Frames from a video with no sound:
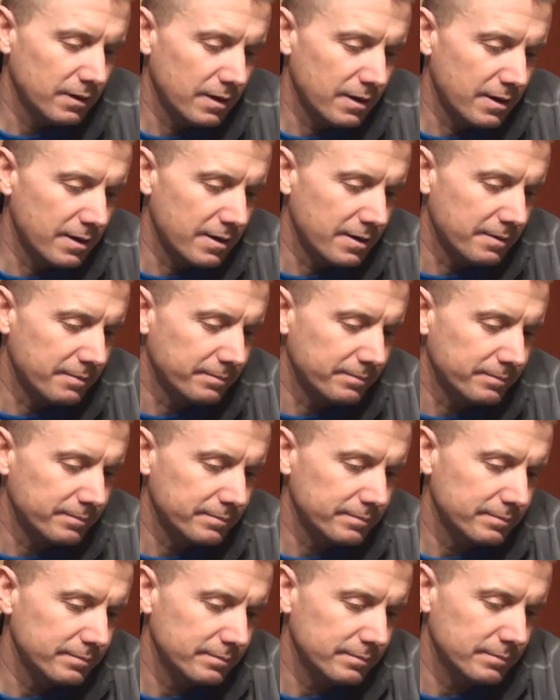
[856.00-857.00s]
and
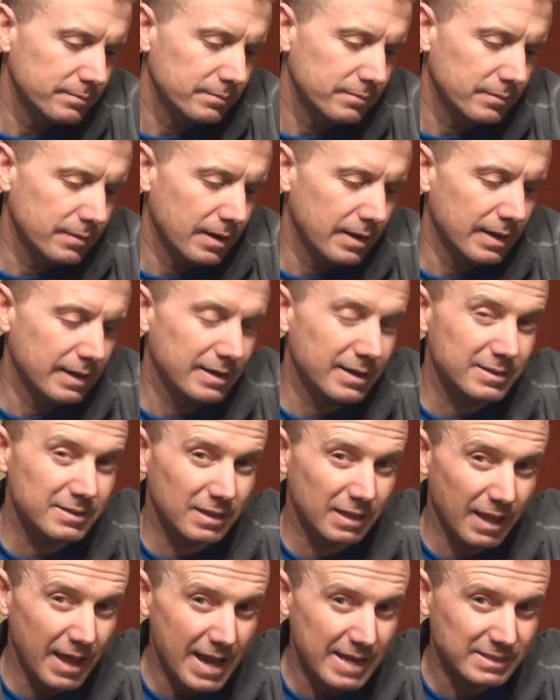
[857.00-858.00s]
it
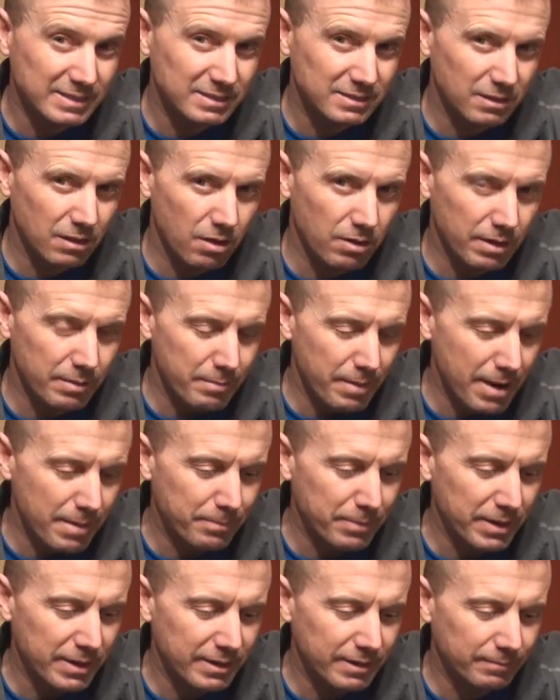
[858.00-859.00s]
doesn't last as long, in
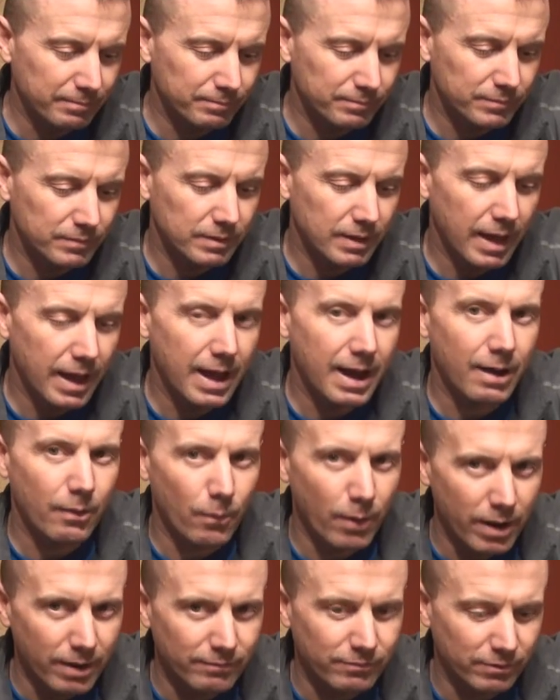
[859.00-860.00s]
my opinion.
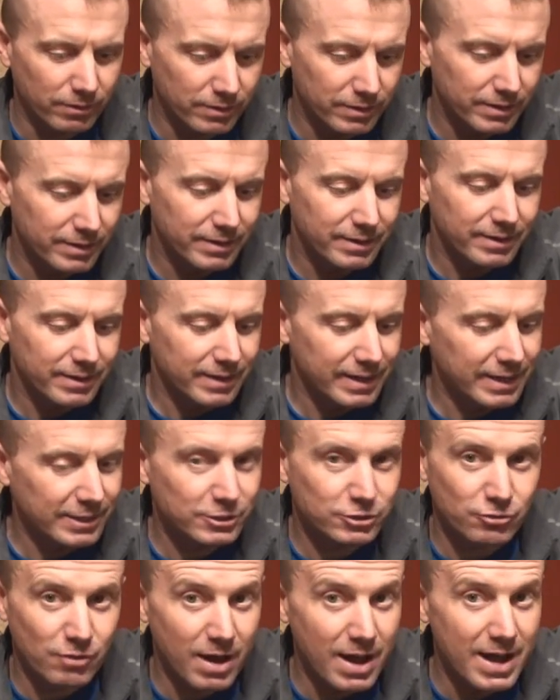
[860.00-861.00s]
However,
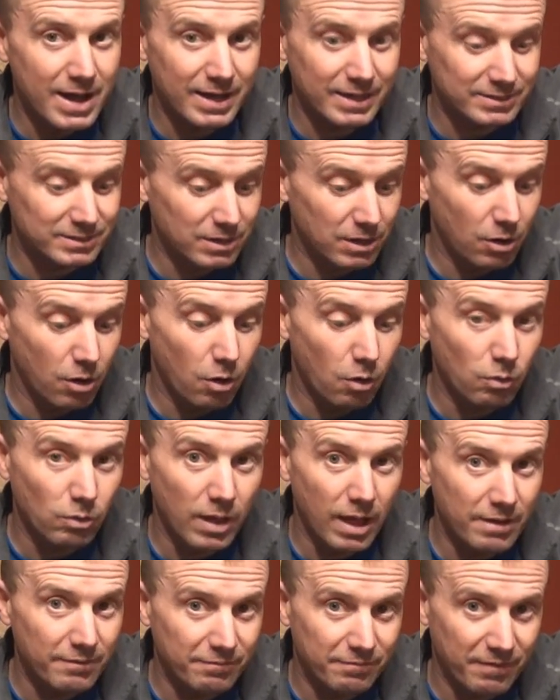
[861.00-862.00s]
it dries a whole
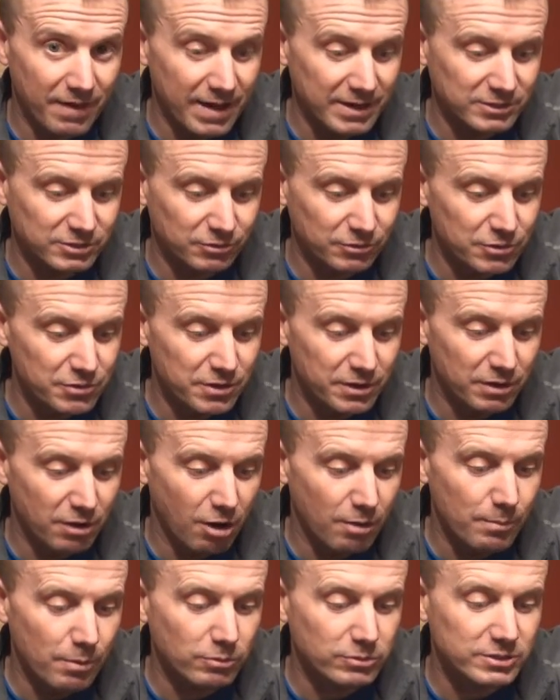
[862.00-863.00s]
lot faster. You can
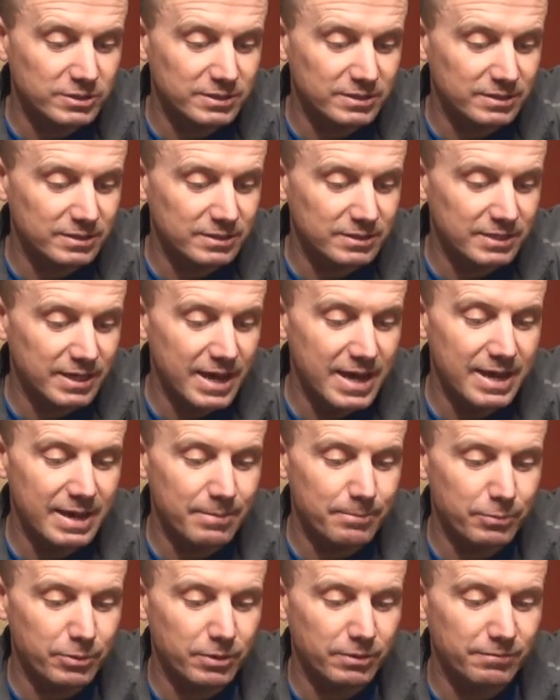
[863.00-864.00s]
almost take
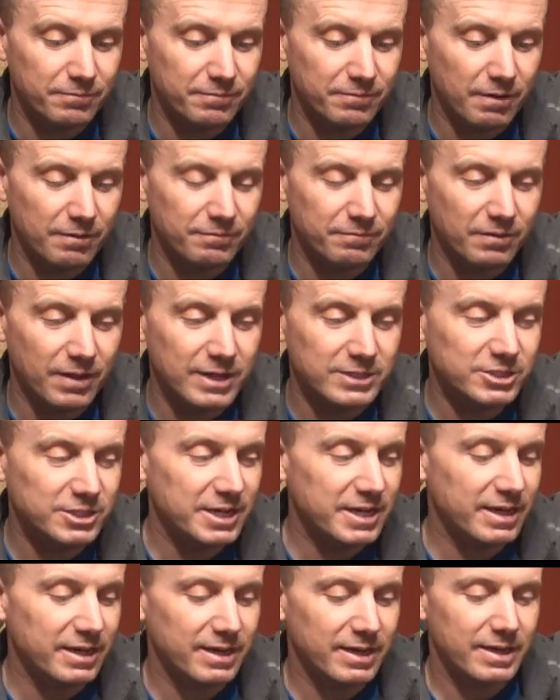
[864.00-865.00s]
and put a
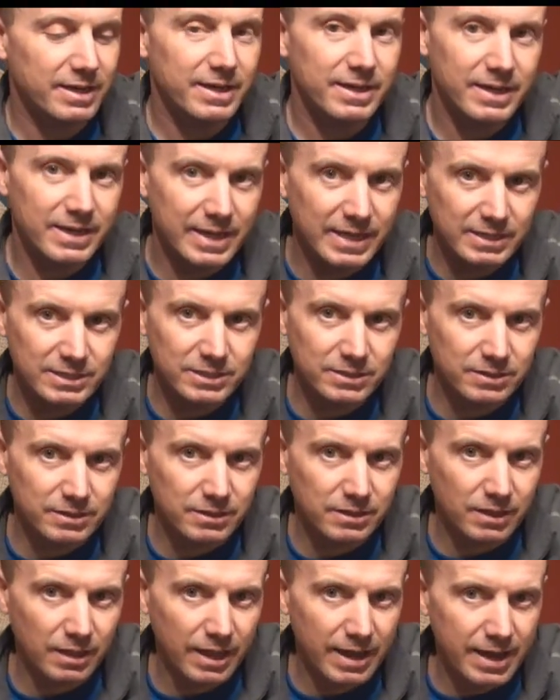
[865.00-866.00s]
fletching into
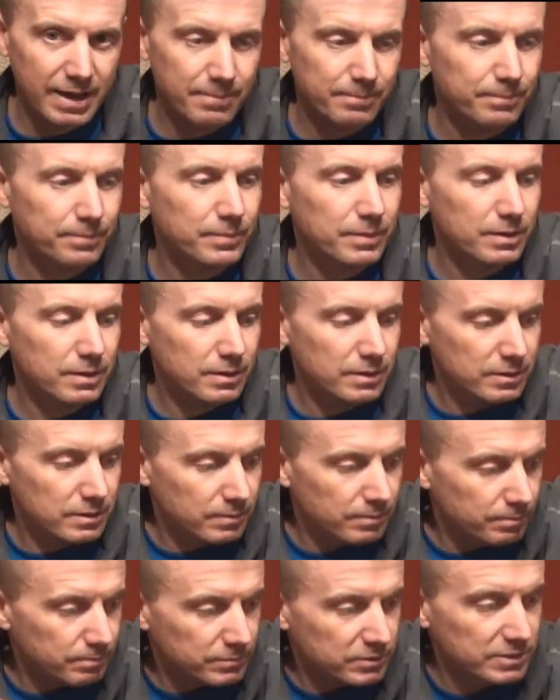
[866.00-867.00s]
the clamp,
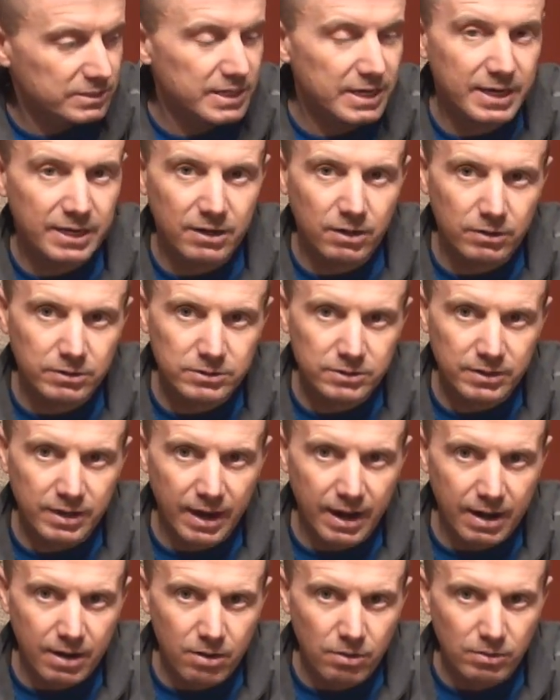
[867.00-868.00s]
stick it onto
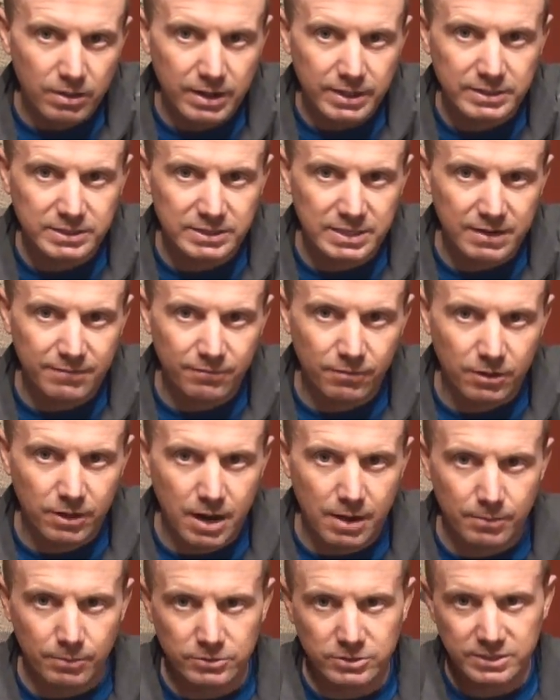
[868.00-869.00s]
the arrow, let it set for a
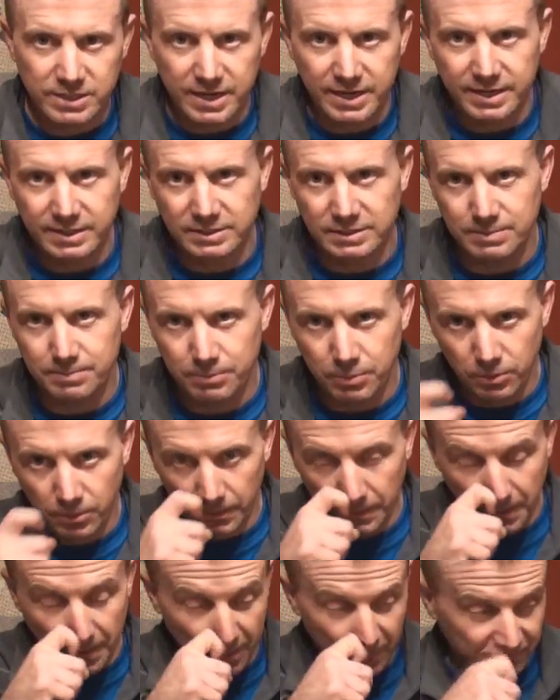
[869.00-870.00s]
couple seconds, and
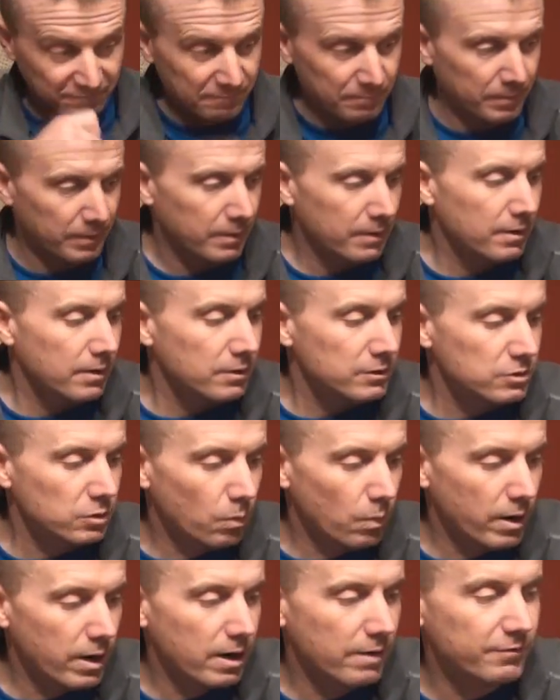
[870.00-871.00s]
pull it off.
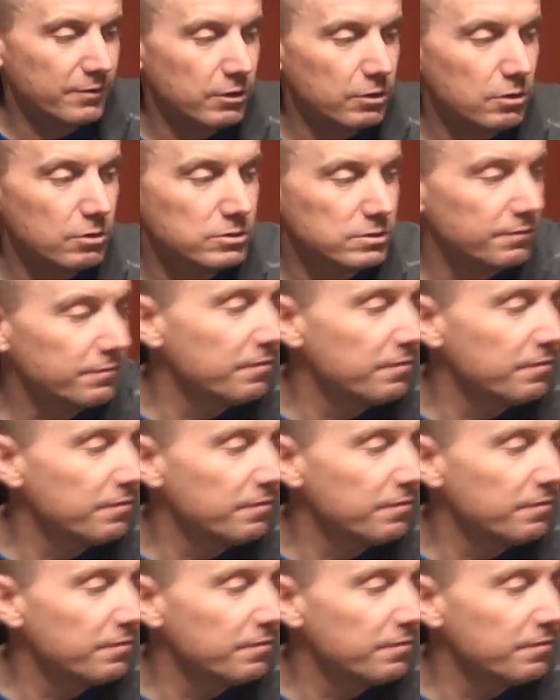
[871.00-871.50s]
To where if you use